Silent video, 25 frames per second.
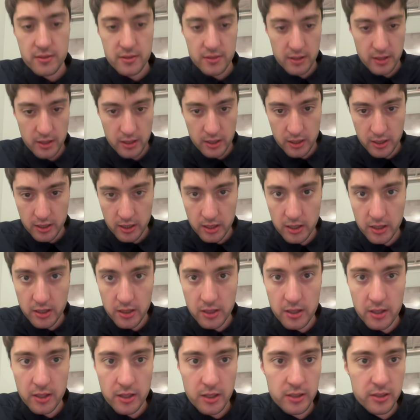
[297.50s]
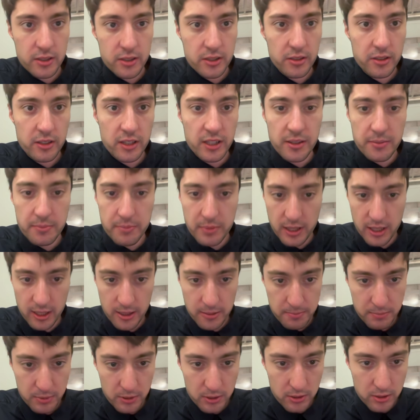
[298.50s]
Delete
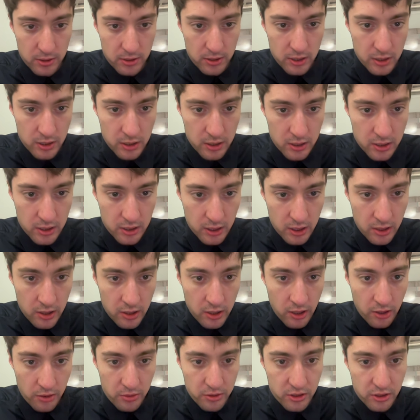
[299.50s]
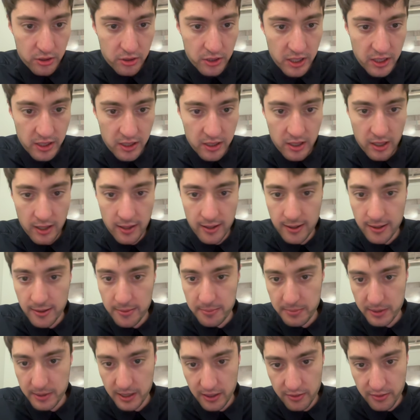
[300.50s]
people. No, delete
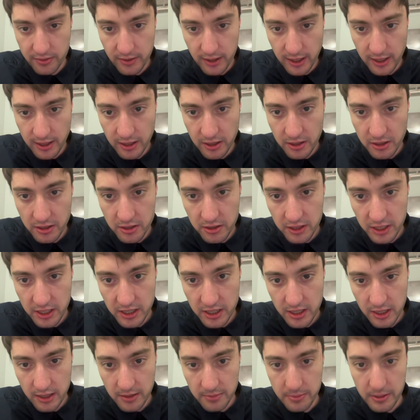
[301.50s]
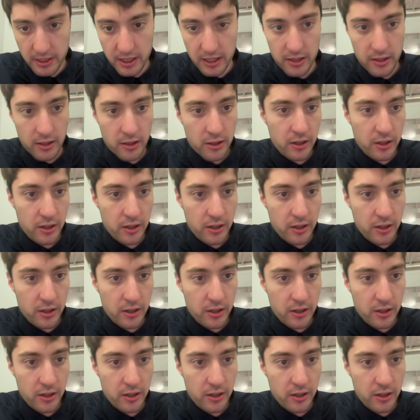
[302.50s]
company. Find and delete company.